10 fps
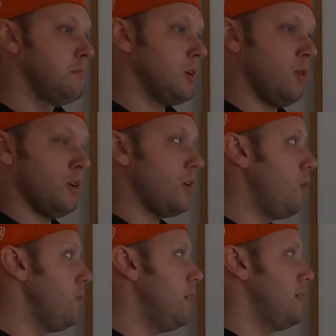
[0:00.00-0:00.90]

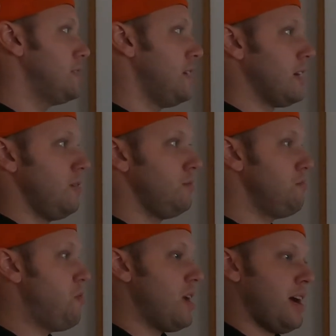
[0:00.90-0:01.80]
Coca-Cola, second
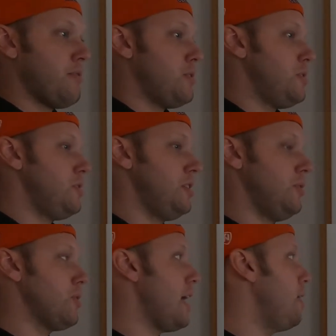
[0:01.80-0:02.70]
whatever your